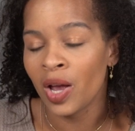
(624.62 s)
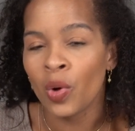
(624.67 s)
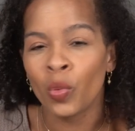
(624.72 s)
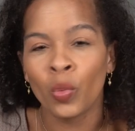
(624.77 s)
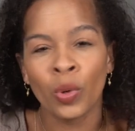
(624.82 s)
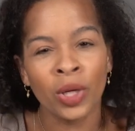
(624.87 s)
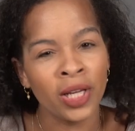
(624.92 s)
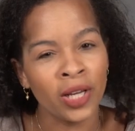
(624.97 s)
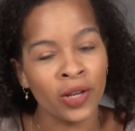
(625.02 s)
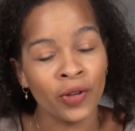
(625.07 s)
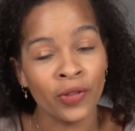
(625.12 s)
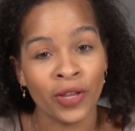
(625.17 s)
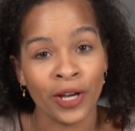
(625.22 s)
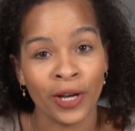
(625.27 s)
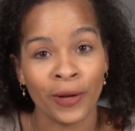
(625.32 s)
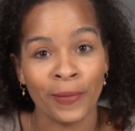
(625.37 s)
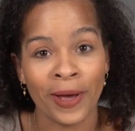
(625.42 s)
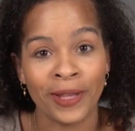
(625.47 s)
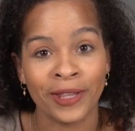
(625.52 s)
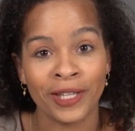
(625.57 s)
What do you
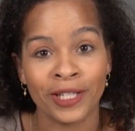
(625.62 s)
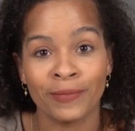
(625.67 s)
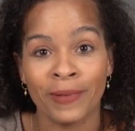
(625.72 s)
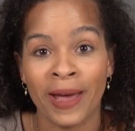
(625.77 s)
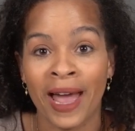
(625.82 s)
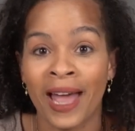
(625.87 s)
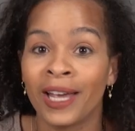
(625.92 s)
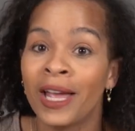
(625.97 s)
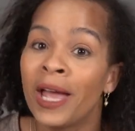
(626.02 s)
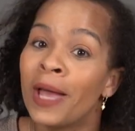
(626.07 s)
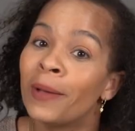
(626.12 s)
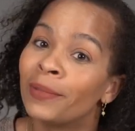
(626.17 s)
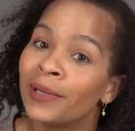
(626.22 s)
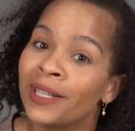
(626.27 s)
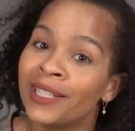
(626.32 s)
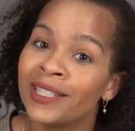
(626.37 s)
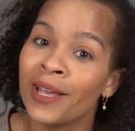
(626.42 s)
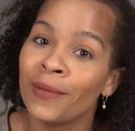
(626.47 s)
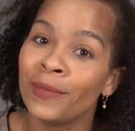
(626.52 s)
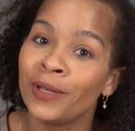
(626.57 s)
think about this bag?
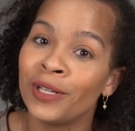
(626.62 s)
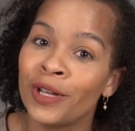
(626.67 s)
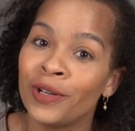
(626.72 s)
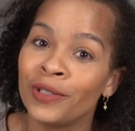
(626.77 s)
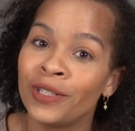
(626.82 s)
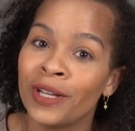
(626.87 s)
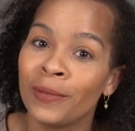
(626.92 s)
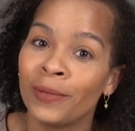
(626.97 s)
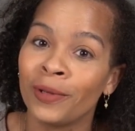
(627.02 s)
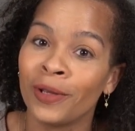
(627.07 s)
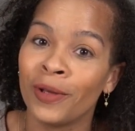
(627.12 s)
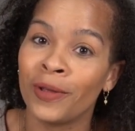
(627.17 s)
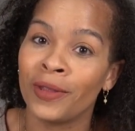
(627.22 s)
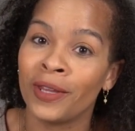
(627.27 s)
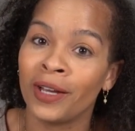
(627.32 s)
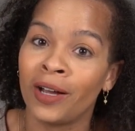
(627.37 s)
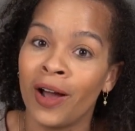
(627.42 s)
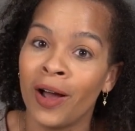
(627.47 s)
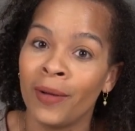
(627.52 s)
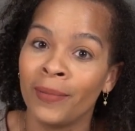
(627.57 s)
Please let me know down below in
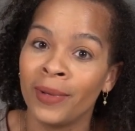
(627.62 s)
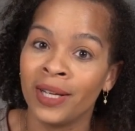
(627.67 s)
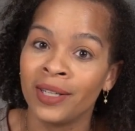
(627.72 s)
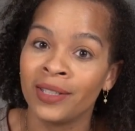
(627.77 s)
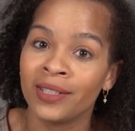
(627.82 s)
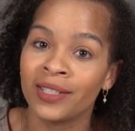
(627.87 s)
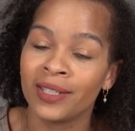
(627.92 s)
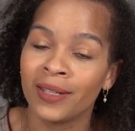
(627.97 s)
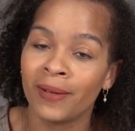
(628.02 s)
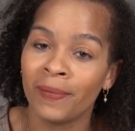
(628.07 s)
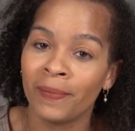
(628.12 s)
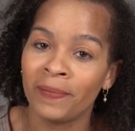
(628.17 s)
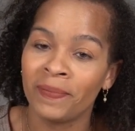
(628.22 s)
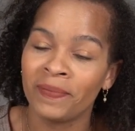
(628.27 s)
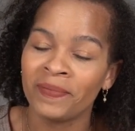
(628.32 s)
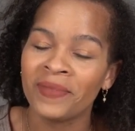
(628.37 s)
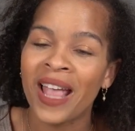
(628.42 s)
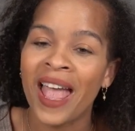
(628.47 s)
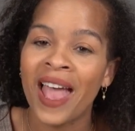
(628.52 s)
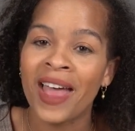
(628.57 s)
the comments.
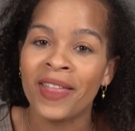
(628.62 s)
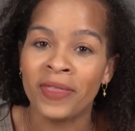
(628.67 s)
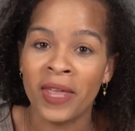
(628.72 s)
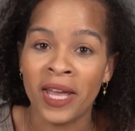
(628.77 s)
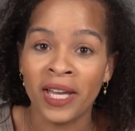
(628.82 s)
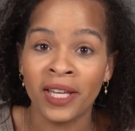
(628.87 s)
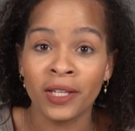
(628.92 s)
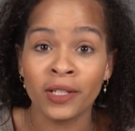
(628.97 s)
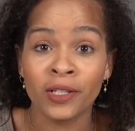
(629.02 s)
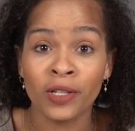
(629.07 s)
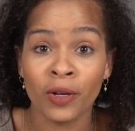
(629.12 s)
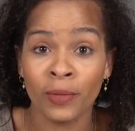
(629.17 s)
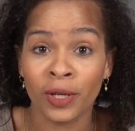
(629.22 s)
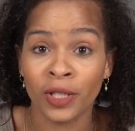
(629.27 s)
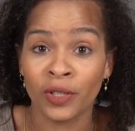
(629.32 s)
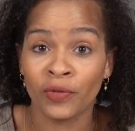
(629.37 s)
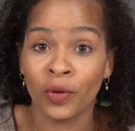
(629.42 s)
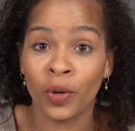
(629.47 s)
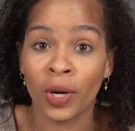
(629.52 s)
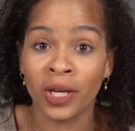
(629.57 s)
Thank you so
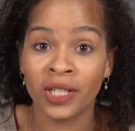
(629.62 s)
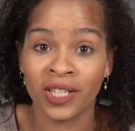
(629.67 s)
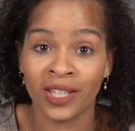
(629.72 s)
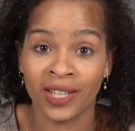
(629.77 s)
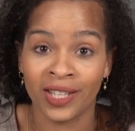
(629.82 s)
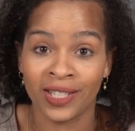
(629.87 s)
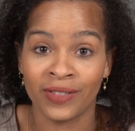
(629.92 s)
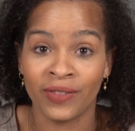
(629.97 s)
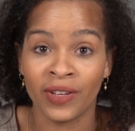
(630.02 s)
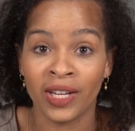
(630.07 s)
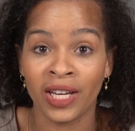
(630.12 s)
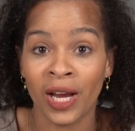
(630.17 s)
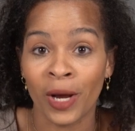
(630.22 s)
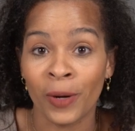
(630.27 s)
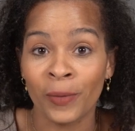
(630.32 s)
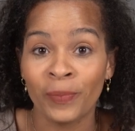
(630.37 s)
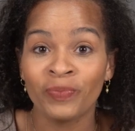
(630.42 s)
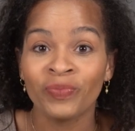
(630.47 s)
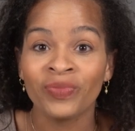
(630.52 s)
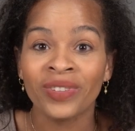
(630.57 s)
much for watching this
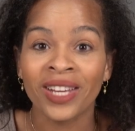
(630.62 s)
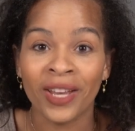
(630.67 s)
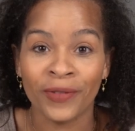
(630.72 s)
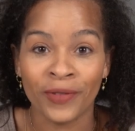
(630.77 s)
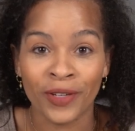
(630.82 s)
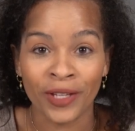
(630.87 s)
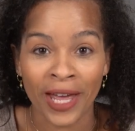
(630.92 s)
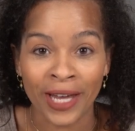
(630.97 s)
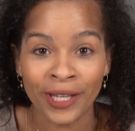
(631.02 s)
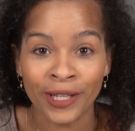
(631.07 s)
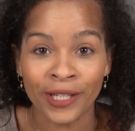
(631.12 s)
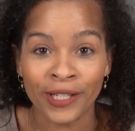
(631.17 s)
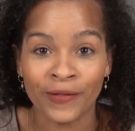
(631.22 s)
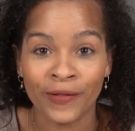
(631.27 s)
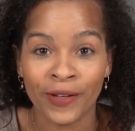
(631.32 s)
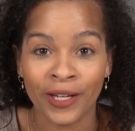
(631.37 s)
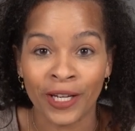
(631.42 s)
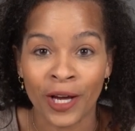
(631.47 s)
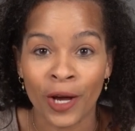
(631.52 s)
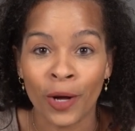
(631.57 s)
video. If you like this
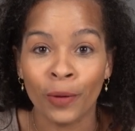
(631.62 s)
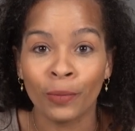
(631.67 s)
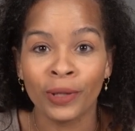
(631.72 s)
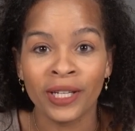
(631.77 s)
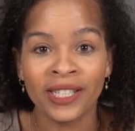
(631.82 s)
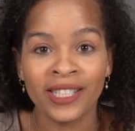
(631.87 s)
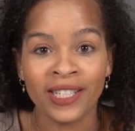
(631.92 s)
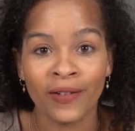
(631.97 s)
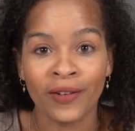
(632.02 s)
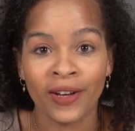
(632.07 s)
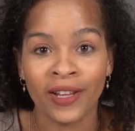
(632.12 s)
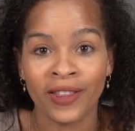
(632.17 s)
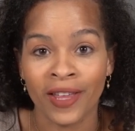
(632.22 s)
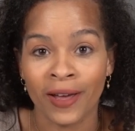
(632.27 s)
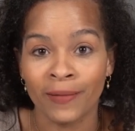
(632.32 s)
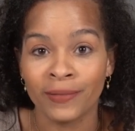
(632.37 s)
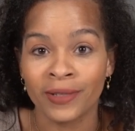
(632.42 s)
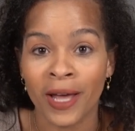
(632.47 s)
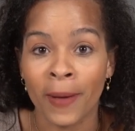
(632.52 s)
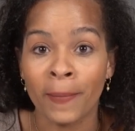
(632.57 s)
video, please give it a
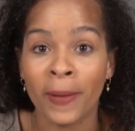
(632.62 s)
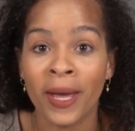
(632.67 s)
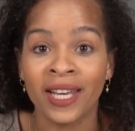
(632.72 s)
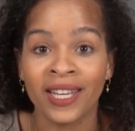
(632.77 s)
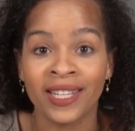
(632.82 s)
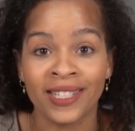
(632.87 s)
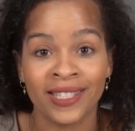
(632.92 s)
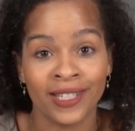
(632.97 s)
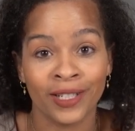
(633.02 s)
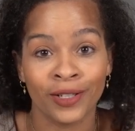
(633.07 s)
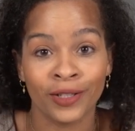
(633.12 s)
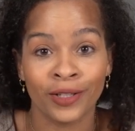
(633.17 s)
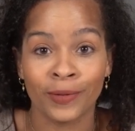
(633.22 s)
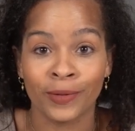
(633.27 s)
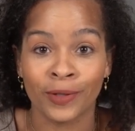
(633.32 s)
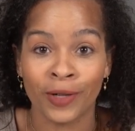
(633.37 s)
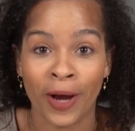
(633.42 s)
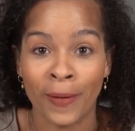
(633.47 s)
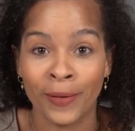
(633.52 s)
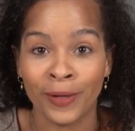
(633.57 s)
thumbs up and consider
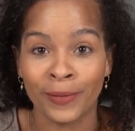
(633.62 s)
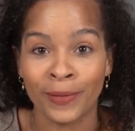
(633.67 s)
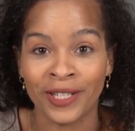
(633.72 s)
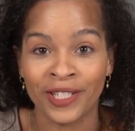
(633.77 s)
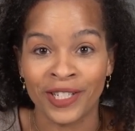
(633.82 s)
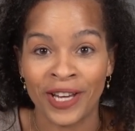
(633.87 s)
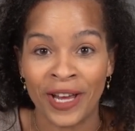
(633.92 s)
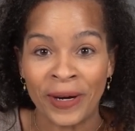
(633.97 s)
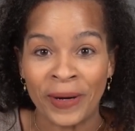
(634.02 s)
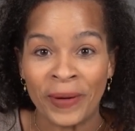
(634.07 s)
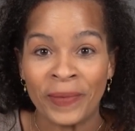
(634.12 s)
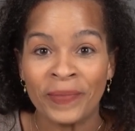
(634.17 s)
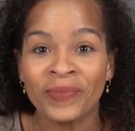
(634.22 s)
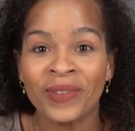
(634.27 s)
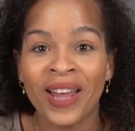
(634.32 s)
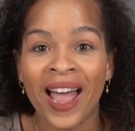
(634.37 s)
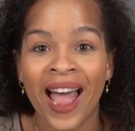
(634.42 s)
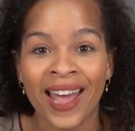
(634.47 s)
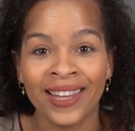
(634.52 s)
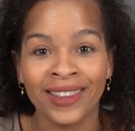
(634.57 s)
subscribing to my channel.
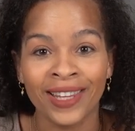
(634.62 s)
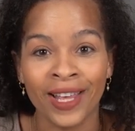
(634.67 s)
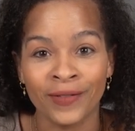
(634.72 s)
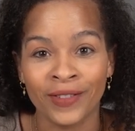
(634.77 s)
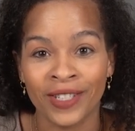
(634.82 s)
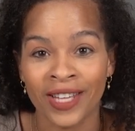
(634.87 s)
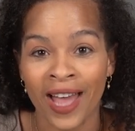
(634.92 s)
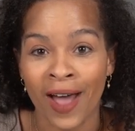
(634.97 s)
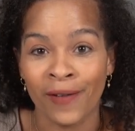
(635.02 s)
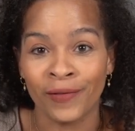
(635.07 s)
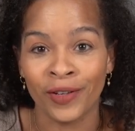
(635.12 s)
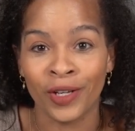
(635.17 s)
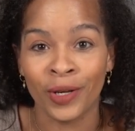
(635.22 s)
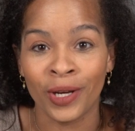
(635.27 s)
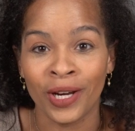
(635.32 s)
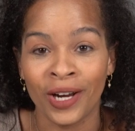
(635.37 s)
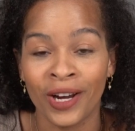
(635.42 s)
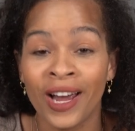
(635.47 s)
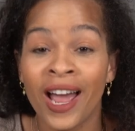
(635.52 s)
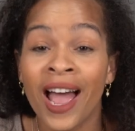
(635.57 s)
I'd love to have you
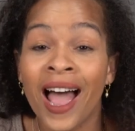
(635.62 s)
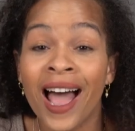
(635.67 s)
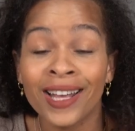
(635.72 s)
here.